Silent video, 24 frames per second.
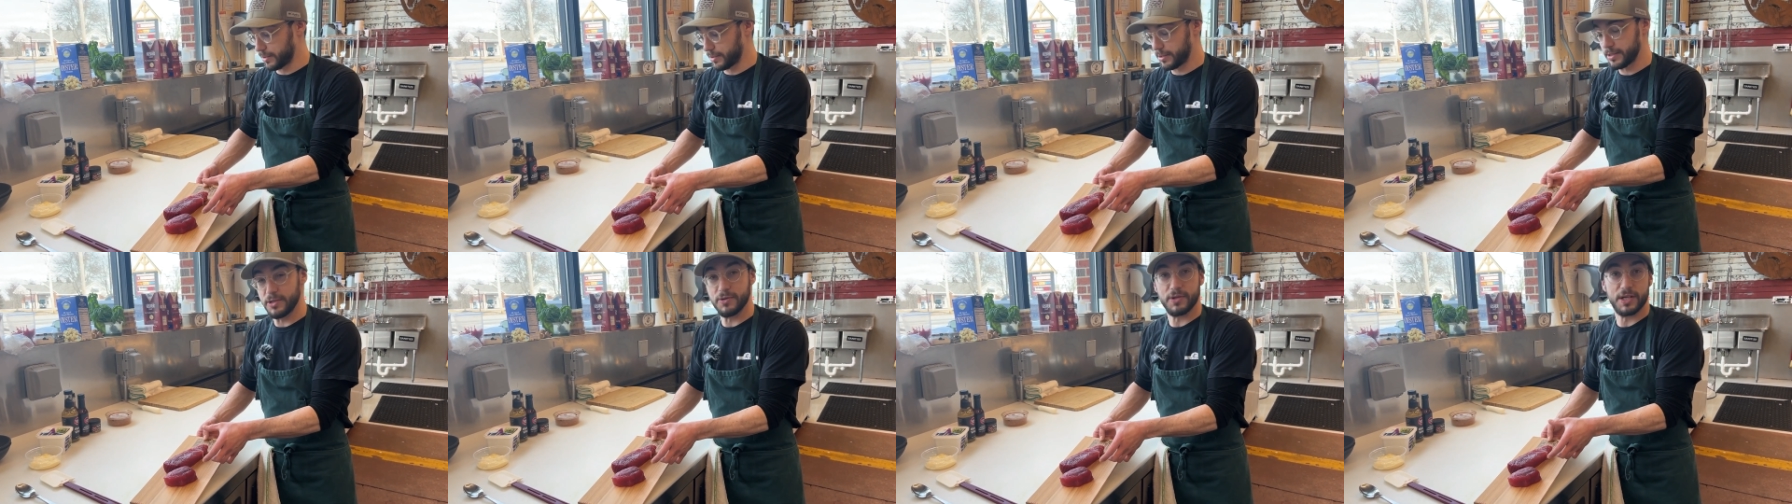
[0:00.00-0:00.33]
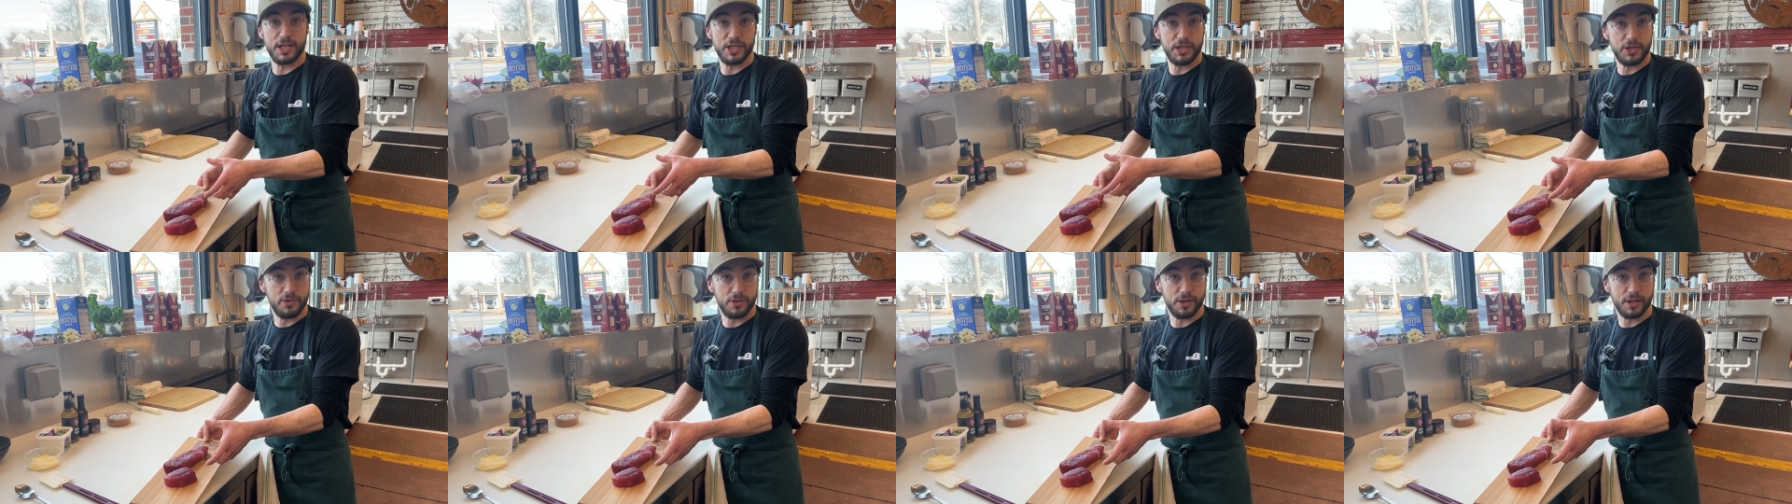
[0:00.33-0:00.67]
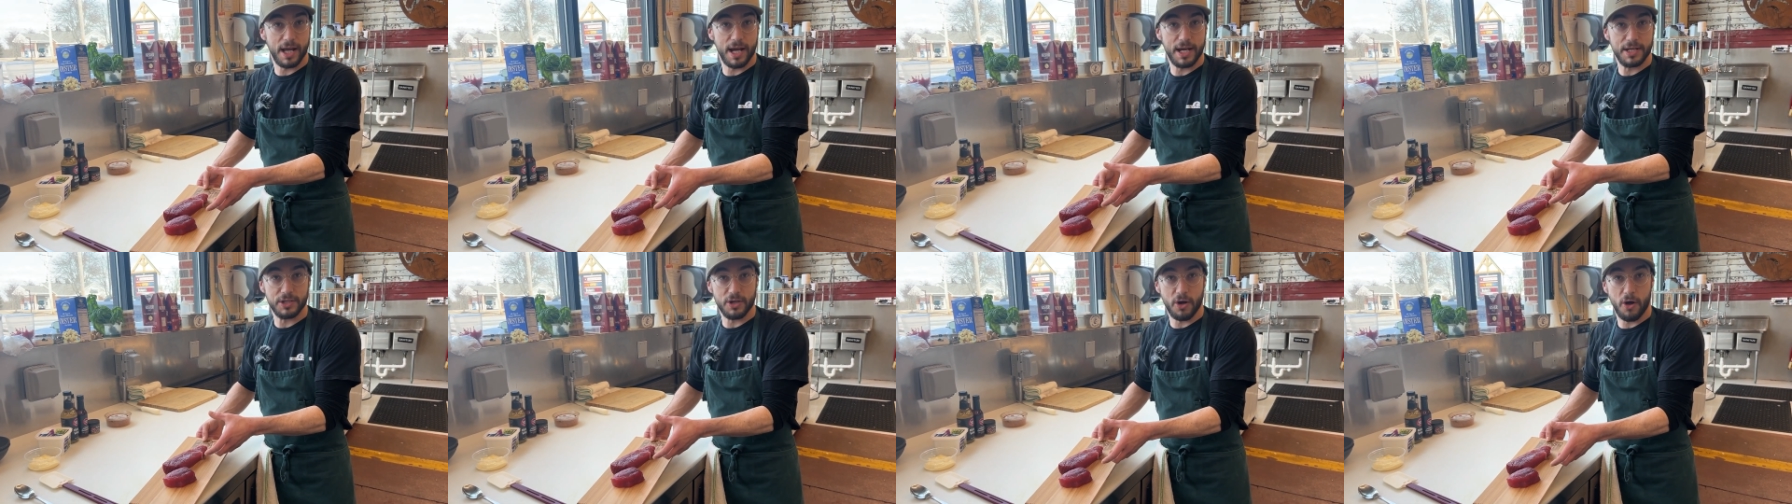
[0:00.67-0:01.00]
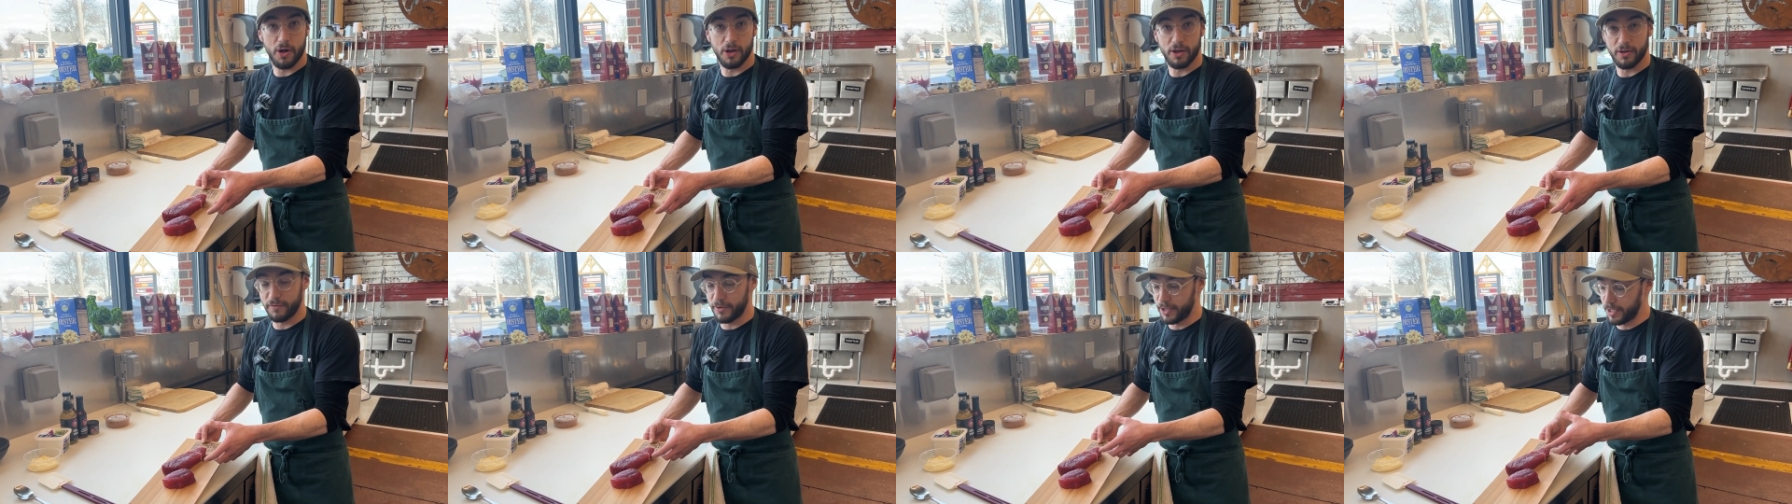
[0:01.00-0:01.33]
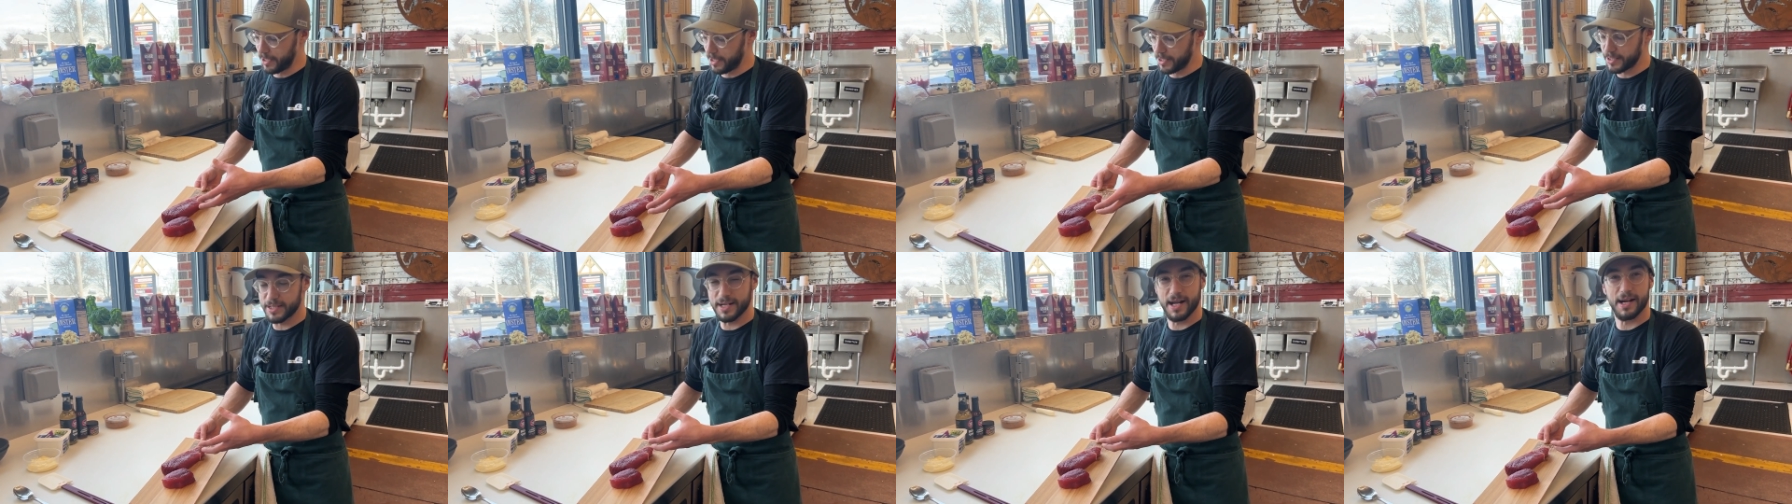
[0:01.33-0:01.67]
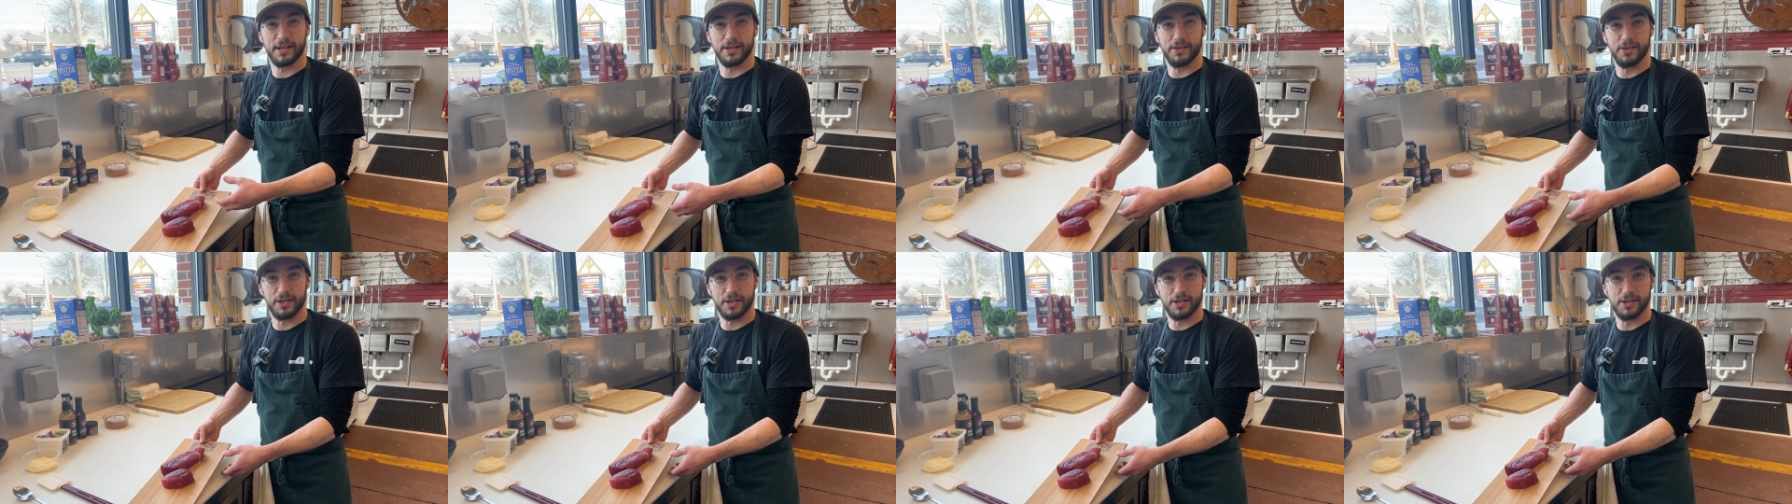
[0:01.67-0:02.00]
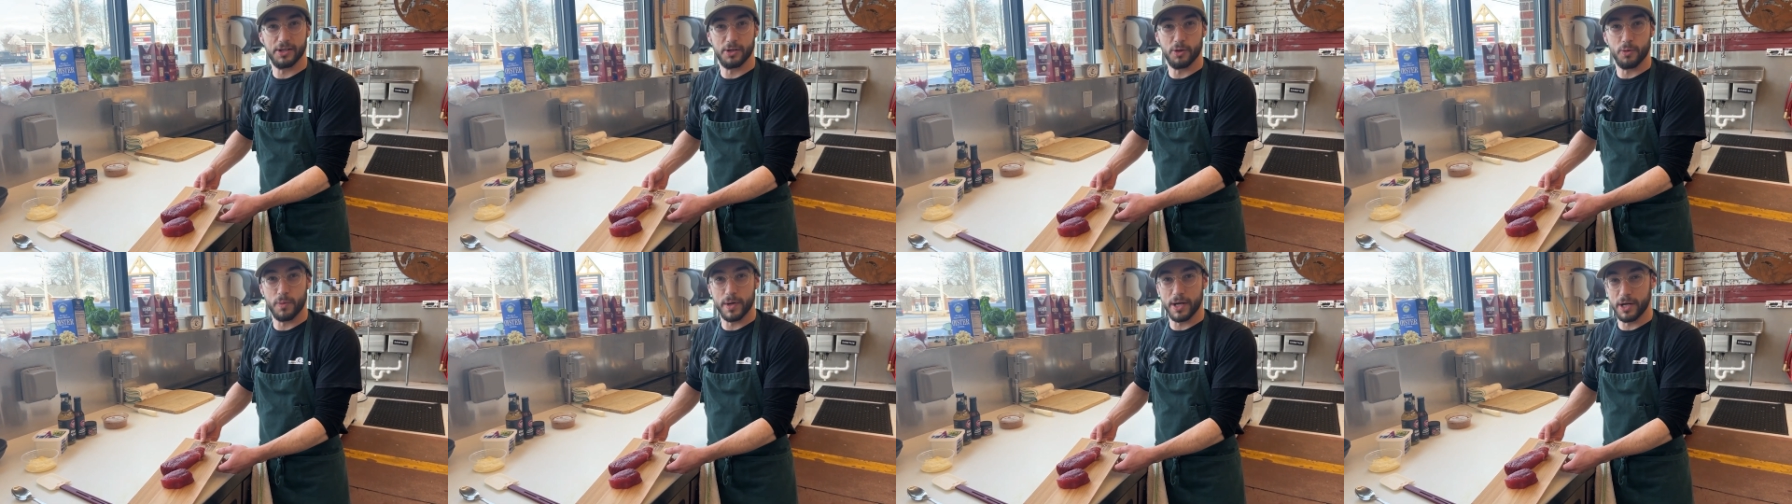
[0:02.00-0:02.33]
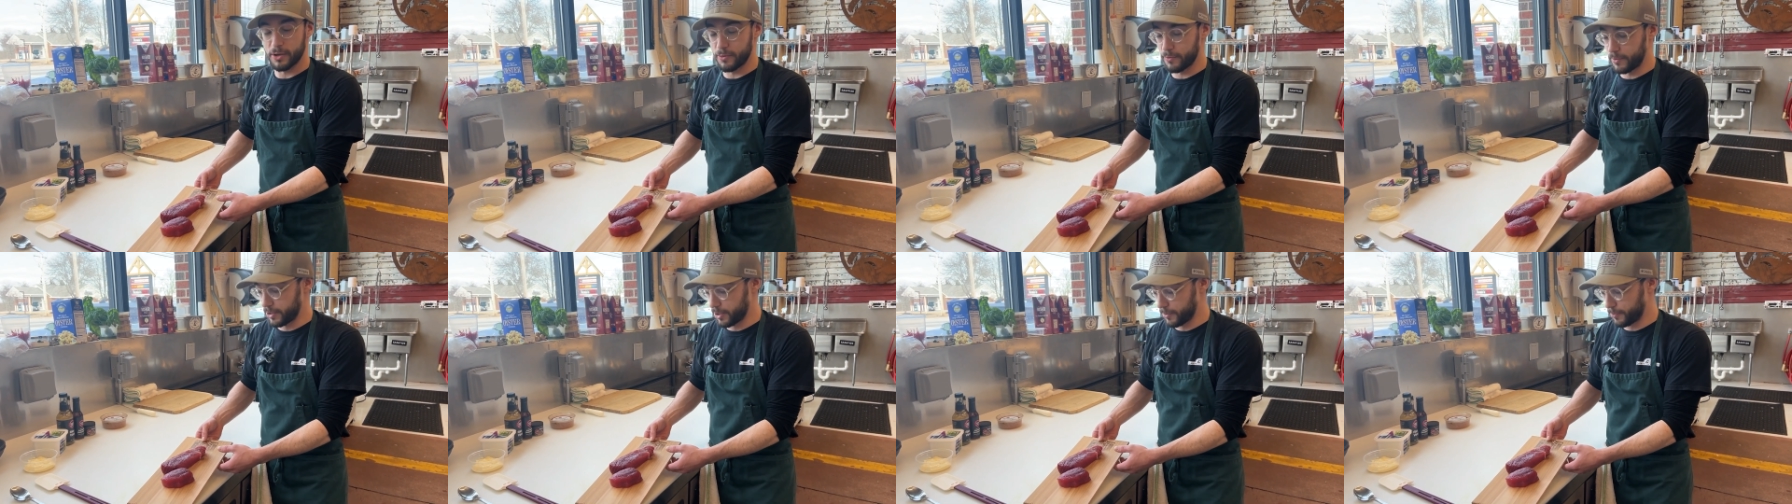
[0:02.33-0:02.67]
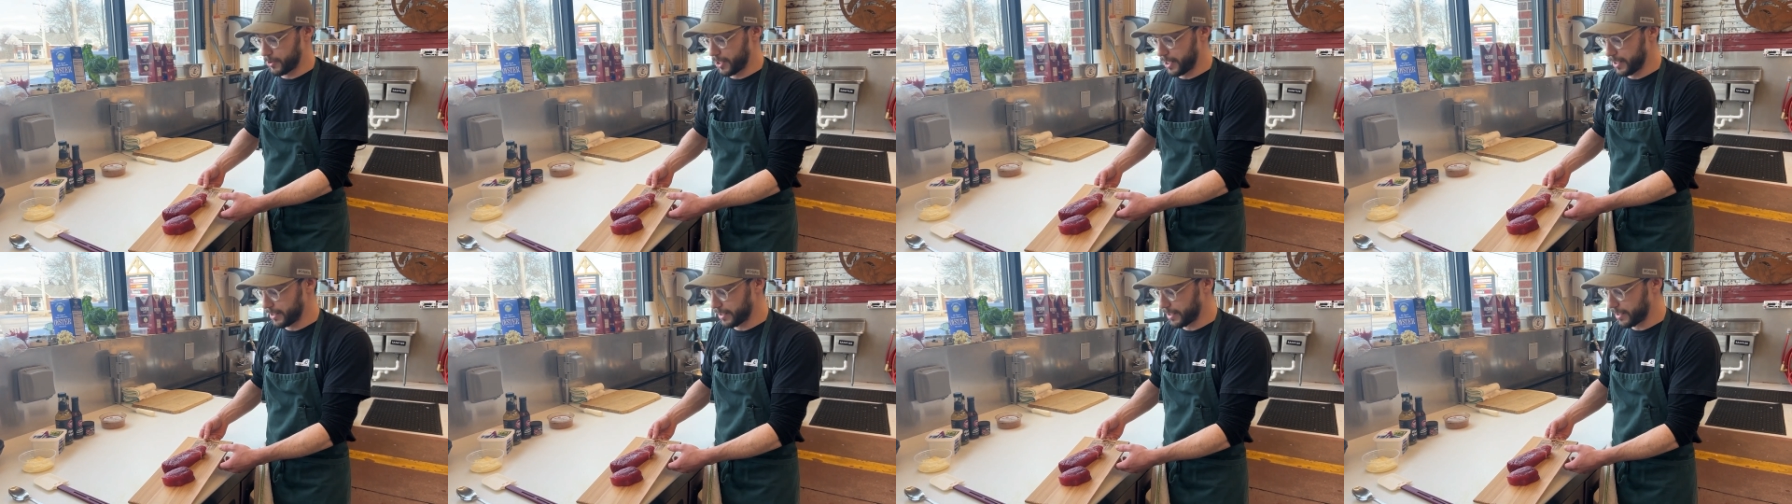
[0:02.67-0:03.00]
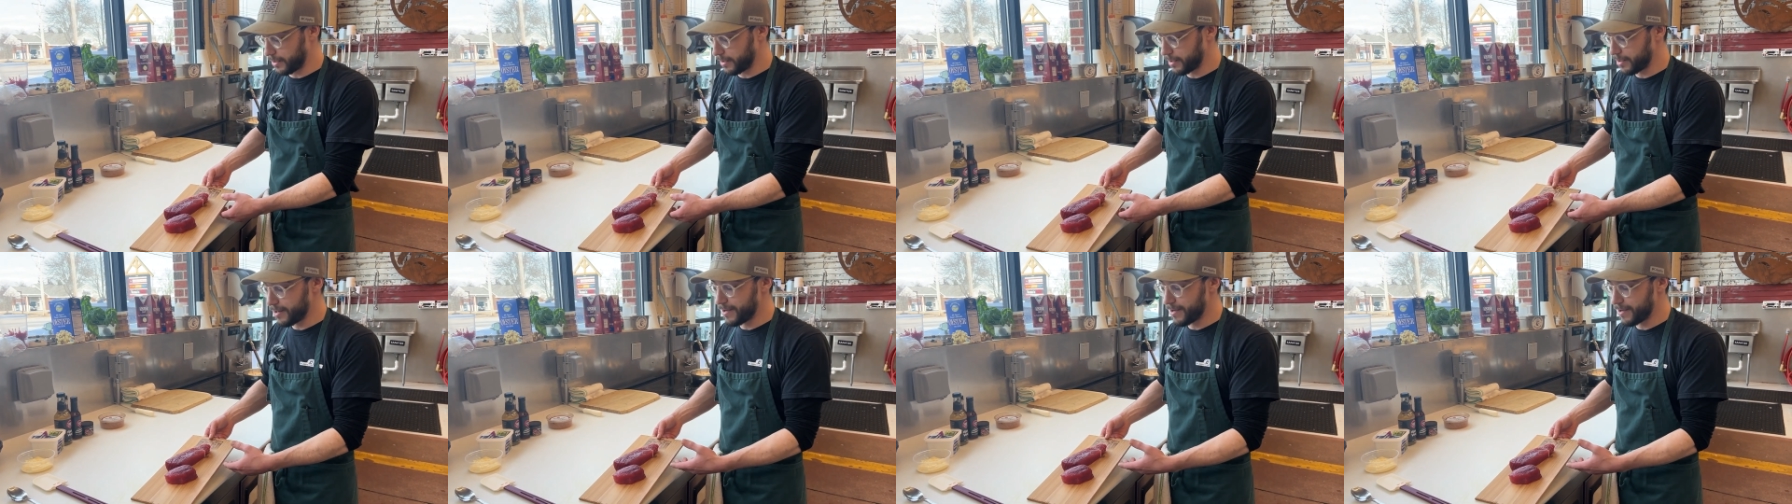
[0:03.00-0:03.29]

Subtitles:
you can utilize all of it, and it's not going to look a little weird when you're plating it.